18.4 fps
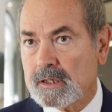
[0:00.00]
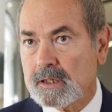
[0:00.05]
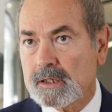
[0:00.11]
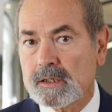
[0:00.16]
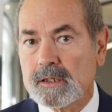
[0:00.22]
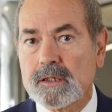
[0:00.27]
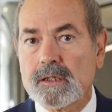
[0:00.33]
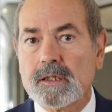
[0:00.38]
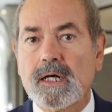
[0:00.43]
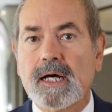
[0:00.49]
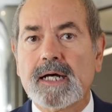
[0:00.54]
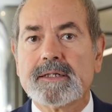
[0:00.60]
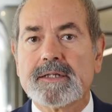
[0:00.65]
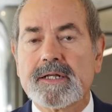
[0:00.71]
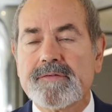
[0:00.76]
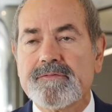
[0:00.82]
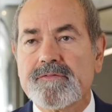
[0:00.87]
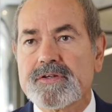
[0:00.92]

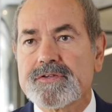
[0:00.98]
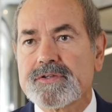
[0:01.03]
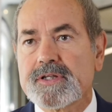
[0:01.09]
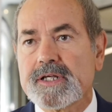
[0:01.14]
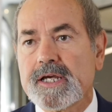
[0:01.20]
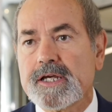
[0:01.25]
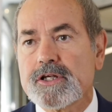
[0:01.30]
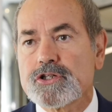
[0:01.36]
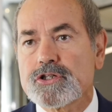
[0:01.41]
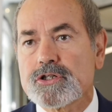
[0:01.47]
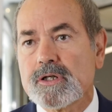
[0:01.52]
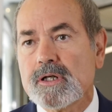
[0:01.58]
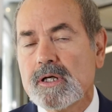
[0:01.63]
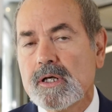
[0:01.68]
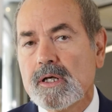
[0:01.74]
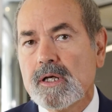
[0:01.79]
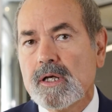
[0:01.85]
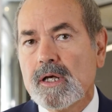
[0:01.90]
under investigation
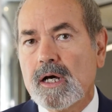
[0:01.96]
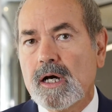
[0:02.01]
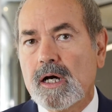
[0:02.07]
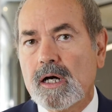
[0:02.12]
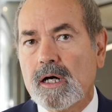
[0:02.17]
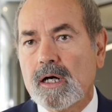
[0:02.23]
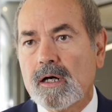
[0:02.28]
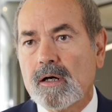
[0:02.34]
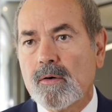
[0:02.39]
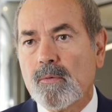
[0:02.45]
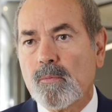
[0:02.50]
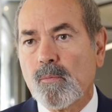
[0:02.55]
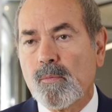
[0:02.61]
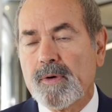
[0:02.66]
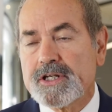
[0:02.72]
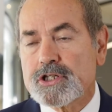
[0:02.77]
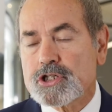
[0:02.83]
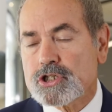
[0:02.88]

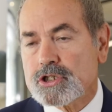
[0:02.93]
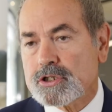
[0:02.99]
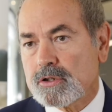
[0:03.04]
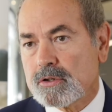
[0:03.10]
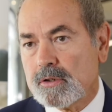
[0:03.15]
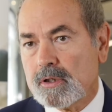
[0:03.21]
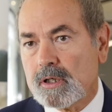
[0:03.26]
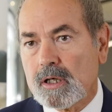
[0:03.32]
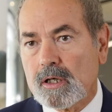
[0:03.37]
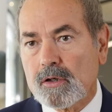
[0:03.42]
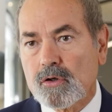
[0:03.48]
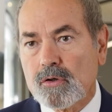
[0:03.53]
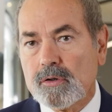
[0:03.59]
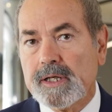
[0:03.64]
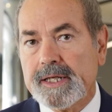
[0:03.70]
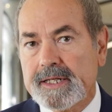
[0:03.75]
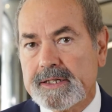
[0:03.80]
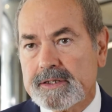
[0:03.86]
which
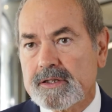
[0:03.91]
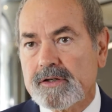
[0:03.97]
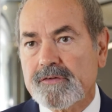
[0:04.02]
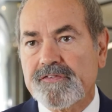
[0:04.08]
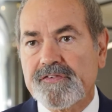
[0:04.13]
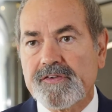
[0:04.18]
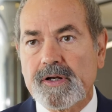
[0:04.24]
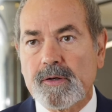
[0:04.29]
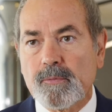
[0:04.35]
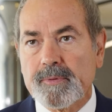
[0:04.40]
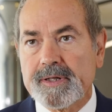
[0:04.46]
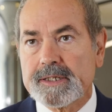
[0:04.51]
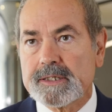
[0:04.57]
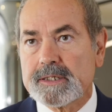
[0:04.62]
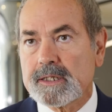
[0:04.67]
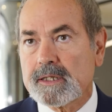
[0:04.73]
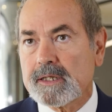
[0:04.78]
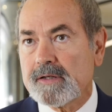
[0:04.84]
interfere
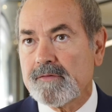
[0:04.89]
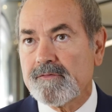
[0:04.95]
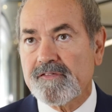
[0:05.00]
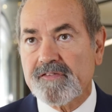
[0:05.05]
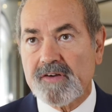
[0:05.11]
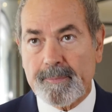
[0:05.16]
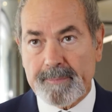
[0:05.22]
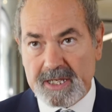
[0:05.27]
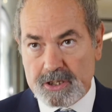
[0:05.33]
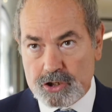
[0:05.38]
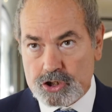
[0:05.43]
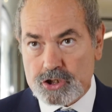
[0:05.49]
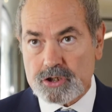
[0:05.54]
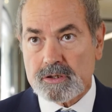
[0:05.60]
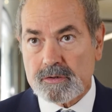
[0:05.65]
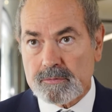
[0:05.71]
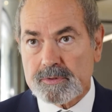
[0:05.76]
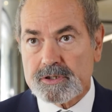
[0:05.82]
with the
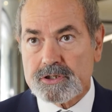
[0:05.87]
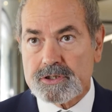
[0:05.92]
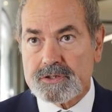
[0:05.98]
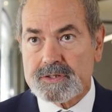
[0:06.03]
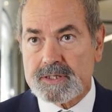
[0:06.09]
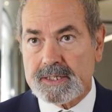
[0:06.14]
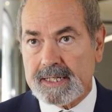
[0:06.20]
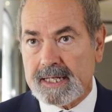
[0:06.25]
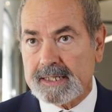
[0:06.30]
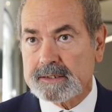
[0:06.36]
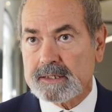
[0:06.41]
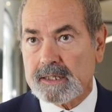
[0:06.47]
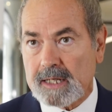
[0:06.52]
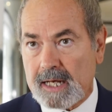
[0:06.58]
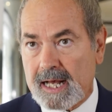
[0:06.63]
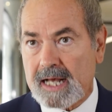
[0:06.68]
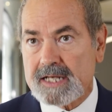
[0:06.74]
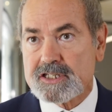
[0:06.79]
inflammation, which is
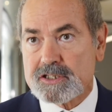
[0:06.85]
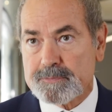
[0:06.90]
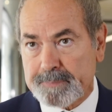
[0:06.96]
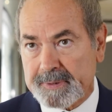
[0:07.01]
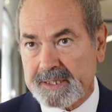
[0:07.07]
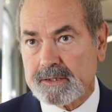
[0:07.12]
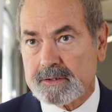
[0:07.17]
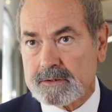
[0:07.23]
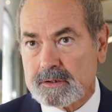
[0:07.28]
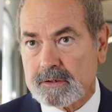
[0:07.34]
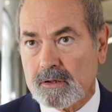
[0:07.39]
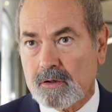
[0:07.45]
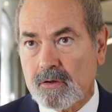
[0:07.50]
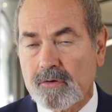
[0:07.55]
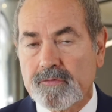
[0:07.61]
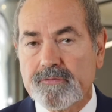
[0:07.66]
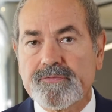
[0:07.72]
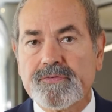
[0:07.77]
another aspect
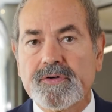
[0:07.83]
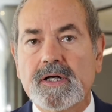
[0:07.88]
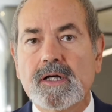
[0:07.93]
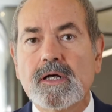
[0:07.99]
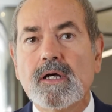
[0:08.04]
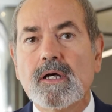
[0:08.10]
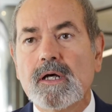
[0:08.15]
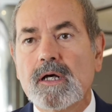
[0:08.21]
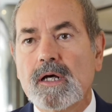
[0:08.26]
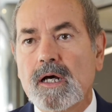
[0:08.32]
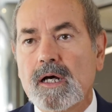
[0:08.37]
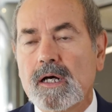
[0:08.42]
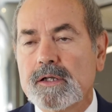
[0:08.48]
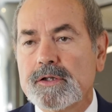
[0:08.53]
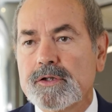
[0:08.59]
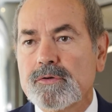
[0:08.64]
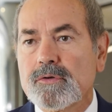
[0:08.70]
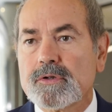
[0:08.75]
of
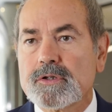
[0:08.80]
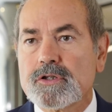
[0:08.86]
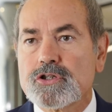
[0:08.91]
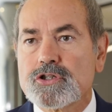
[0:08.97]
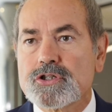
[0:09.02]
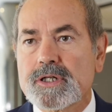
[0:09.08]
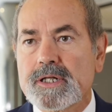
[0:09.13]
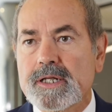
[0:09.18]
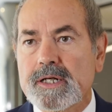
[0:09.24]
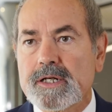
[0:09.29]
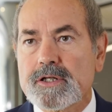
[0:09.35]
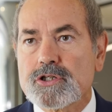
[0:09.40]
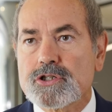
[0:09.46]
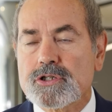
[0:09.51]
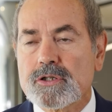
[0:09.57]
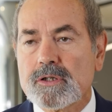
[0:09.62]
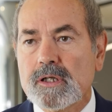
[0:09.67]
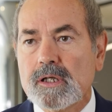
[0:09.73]

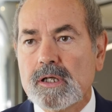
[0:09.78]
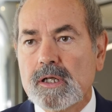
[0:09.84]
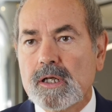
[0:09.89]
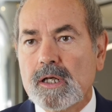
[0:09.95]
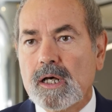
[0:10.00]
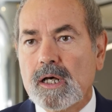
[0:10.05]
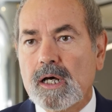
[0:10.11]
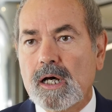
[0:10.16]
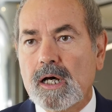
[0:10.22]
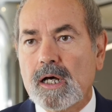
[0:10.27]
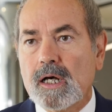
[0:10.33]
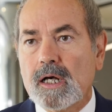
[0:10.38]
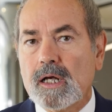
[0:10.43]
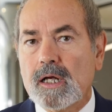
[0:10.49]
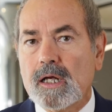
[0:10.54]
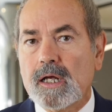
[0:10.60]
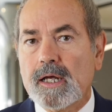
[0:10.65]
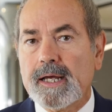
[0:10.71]
neurodegeneration.
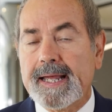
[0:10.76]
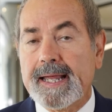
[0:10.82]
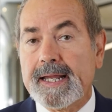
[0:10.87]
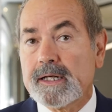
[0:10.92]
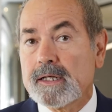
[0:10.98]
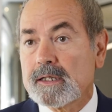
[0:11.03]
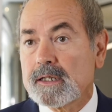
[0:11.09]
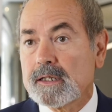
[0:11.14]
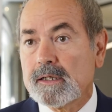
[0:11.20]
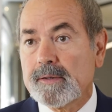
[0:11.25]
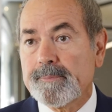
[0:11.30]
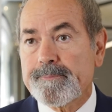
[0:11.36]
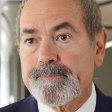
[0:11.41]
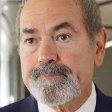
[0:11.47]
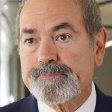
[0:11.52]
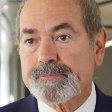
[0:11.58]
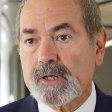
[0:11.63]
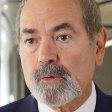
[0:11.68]

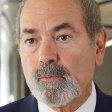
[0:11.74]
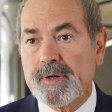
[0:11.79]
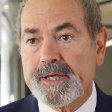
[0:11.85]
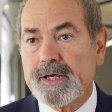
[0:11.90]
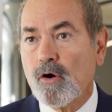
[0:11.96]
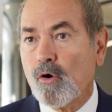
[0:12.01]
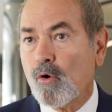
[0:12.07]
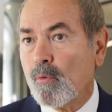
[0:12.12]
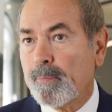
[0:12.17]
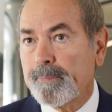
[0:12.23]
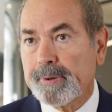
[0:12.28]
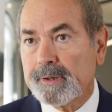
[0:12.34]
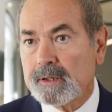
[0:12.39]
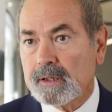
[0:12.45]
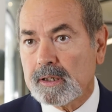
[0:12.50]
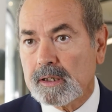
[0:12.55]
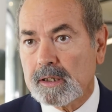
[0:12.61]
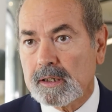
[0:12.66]
And we hope
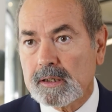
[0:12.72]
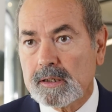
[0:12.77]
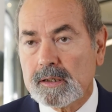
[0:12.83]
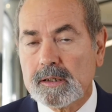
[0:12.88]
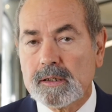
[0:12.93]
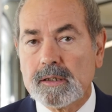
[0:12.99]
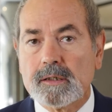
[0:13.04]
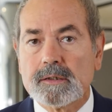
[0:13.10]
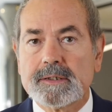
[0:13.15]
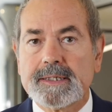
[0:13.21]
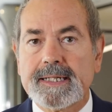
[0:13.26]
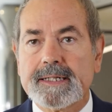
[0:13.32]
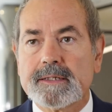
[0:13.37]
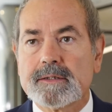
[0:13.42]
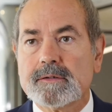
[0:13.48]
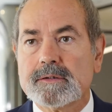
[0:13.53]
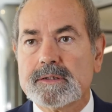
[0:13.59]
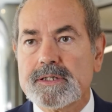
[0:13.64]

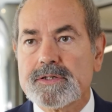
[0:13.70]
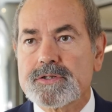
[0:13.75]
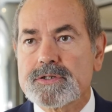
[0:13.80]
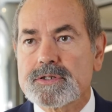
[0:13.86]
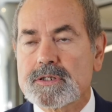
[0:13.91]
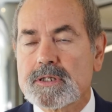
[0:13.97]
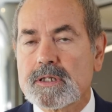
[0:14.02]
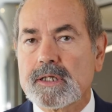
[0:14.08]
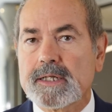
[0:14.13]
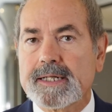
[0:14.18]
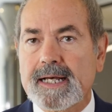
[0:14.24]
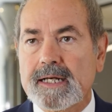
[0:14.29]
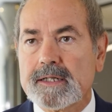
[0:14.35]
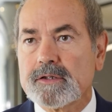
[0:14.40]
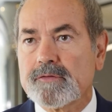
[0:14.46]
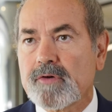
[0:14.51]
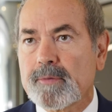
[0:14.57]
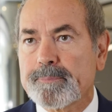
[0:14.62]
that this
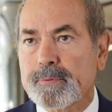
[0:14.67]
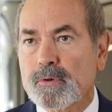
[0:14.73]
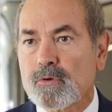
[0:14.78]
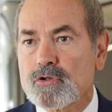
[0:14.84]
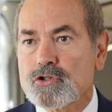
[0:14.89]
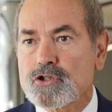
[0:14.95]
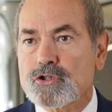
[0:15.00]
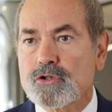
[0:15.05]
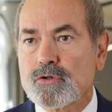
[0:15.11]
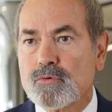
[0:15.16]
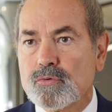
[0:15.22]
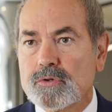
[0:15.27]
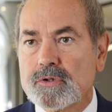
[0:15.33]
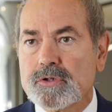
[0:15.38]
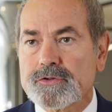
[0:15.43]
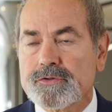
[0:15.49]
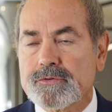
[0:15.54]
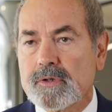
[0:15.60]
kind of approach
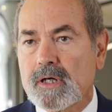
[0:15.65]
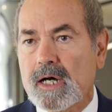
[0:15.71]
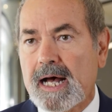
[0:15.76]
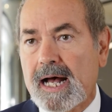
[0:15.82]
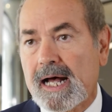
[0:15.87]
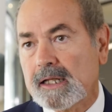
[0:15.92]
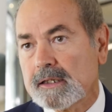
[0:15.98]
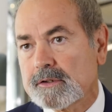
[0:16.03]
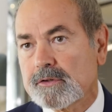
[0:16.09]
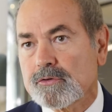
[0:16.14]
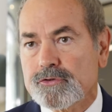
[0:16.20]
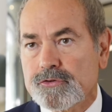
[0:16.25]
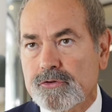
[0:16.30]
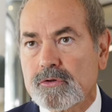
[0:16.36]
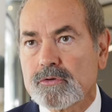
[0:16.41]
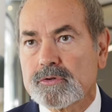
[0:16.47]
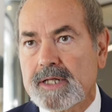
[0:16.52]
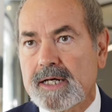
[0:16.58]
could halt or
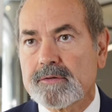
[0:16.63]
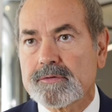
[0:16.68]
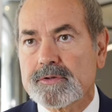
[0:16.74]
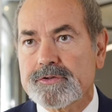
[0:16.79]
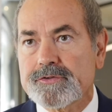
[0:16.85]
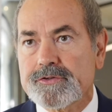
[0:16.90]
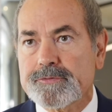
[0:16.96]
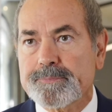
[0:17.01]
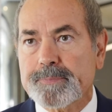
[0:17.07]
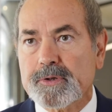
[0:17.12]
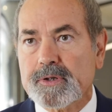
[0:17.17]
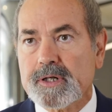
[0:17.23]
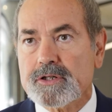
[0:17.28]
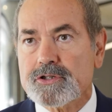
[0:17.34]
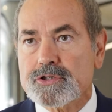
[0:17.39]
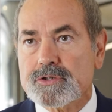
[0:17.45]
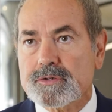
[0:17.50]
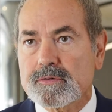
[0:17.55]
slow down disease
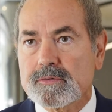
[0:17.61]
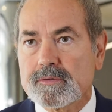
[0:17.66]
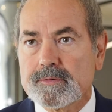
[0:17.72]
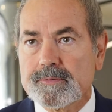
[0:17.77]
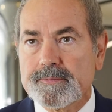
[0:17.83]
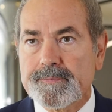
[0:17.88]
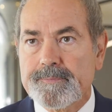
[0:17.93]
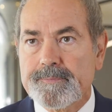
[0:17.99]
progression.